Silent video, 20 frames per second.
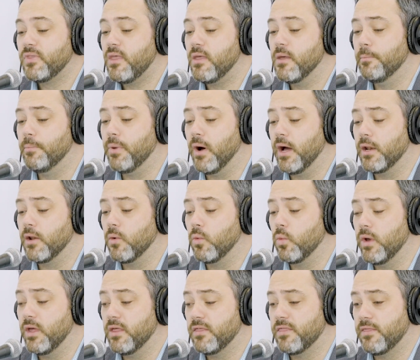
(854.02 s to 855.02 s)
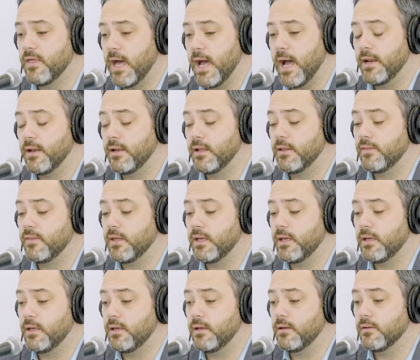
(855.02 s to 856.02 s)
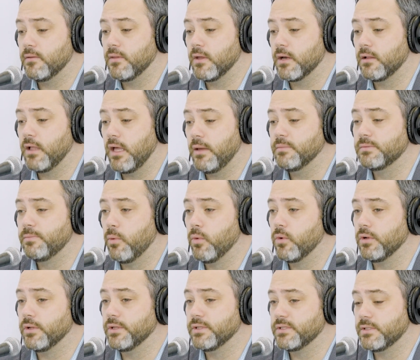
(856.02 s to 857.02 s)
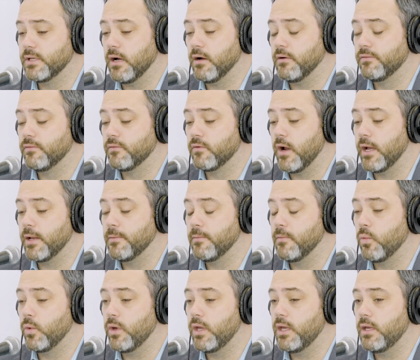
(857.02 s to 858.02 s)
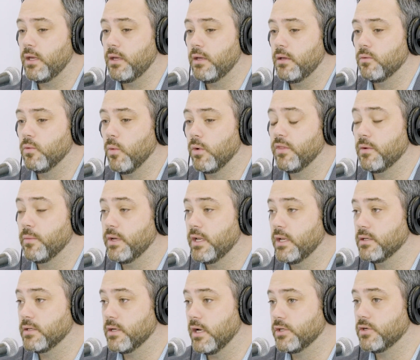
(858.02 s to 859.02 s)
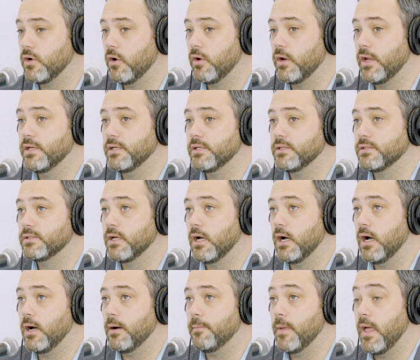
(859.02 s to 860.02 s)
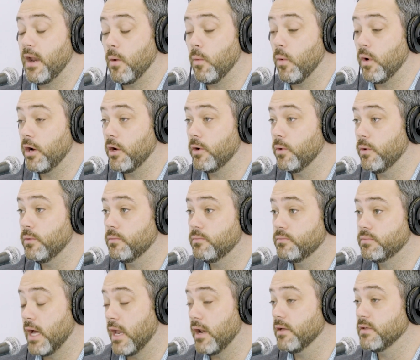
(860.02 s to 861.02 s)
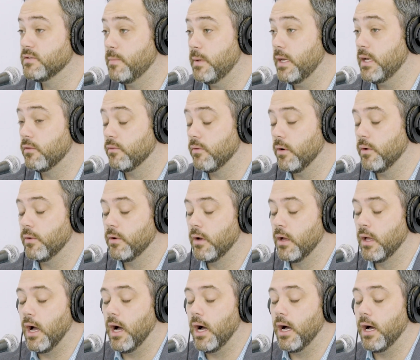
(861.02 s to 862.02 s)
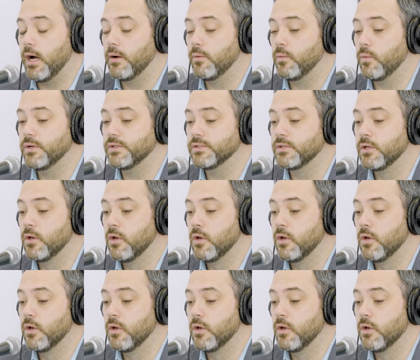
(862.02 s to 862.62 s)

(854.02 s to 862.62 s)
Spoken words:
But with that, the claims portal itself, right? One thing we didn't touch on is, and I wanted to kind of speak through, was